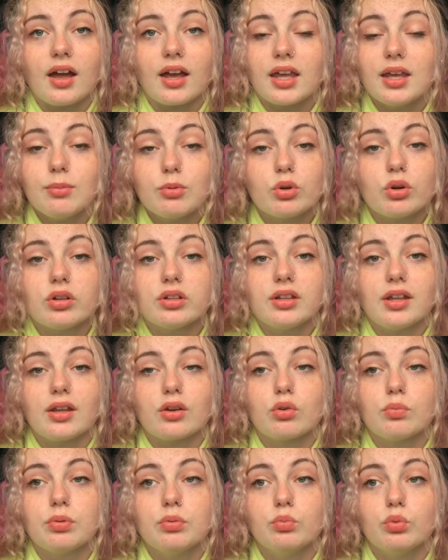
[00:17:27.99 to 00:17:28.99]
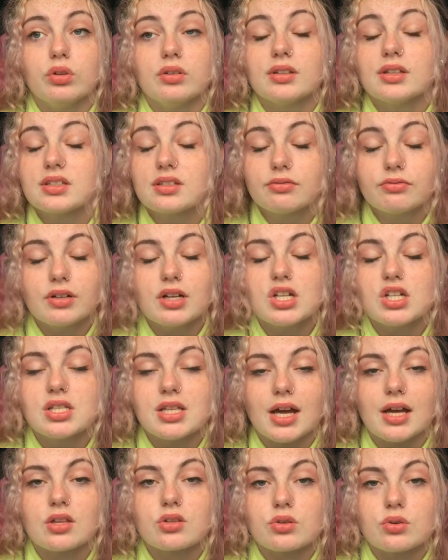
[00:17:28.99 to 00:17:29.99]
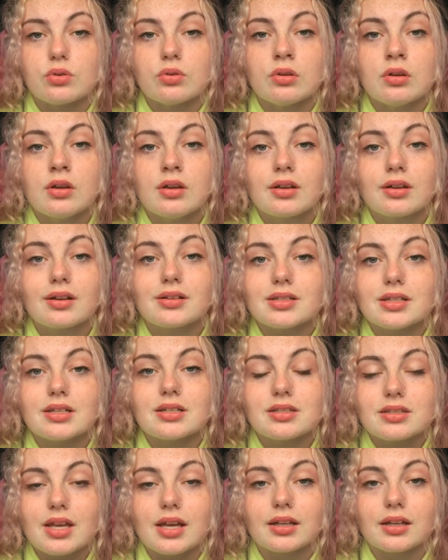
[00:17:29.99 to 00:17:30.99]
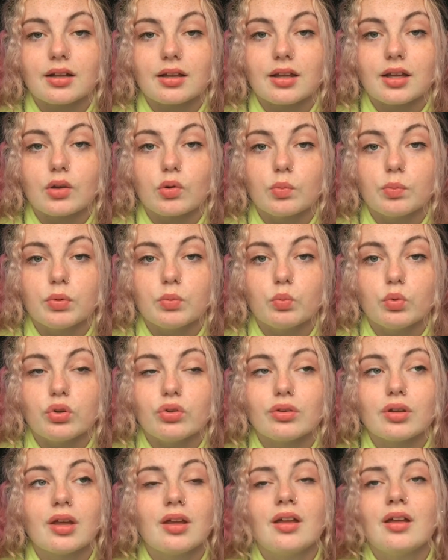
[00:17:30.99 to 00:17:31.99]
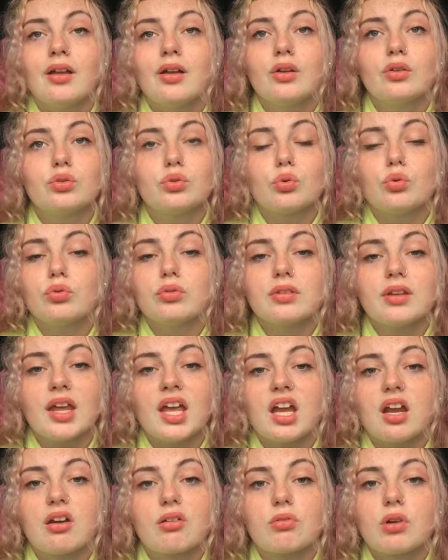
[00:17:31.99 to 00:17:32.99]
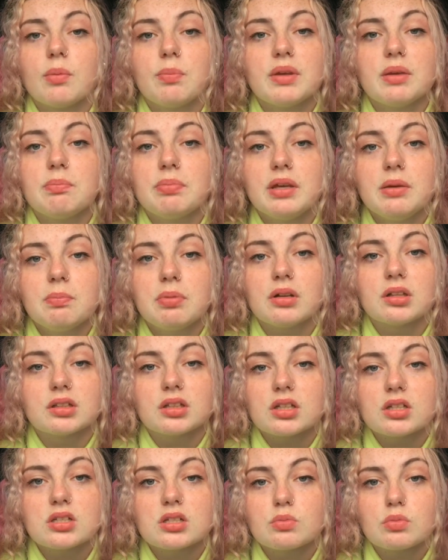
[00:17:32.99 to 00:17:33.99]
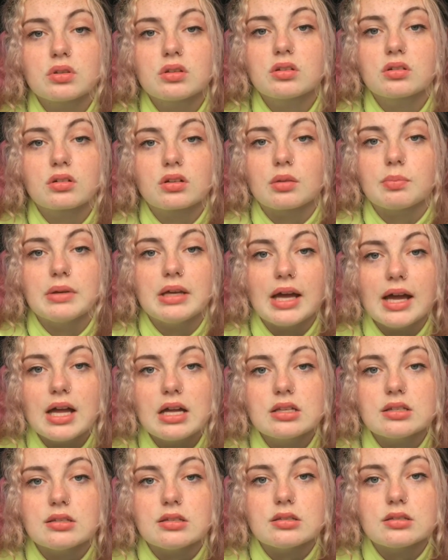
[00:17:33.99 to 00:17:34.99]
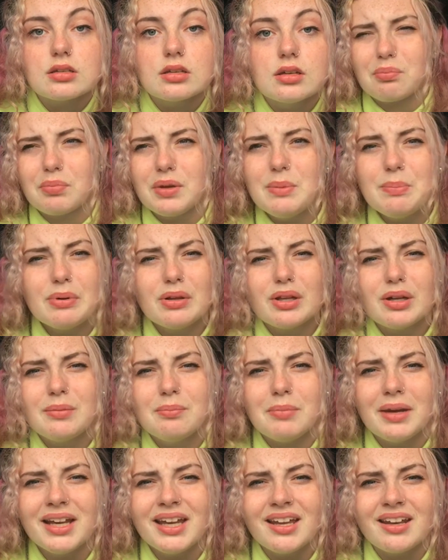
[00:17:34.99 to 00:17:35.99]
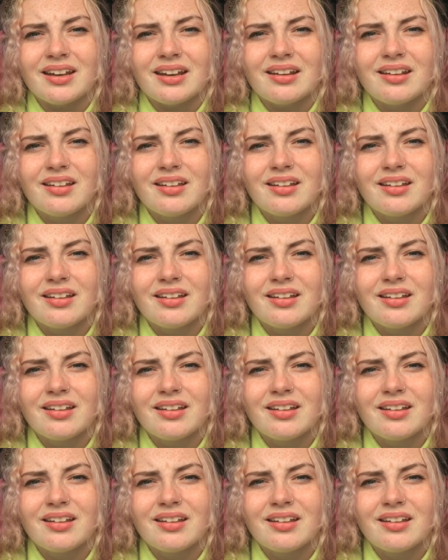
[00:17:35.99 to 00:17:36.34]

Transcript: I keep calling it an open wound. It's a fresh tattoo because it is technically an open wound. Don't let grubby people touch it with their grubby hands. People are minging.